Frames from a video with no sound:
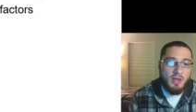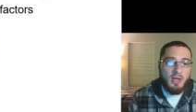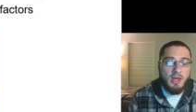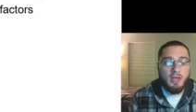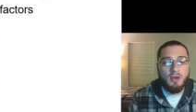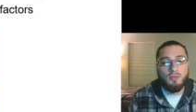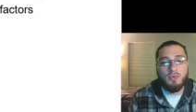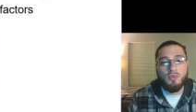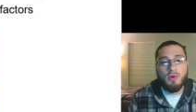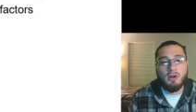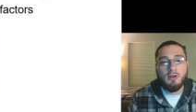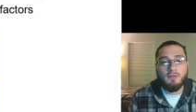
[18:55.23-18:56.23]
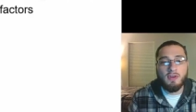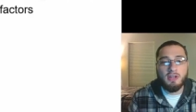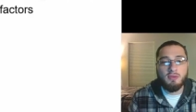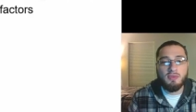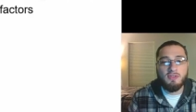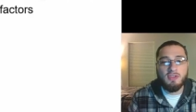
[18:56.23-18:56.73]
and we want our
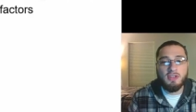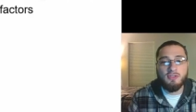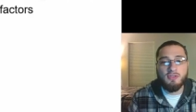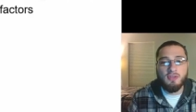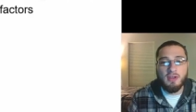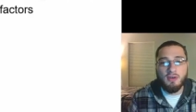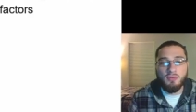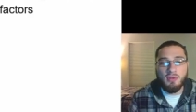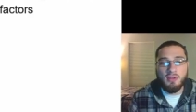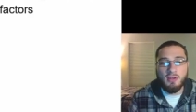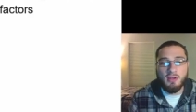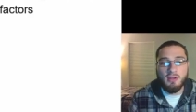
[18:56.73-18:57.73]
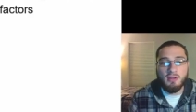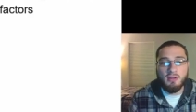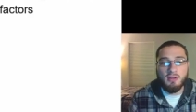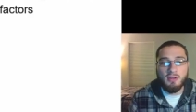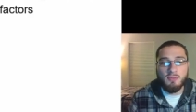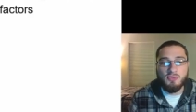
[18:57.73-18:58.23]
vitamin D so that we can
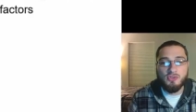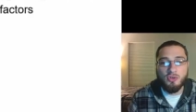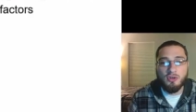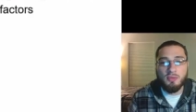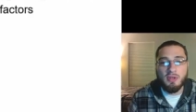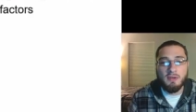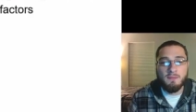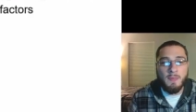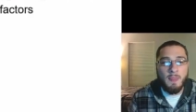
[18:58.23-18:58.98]
absorb it,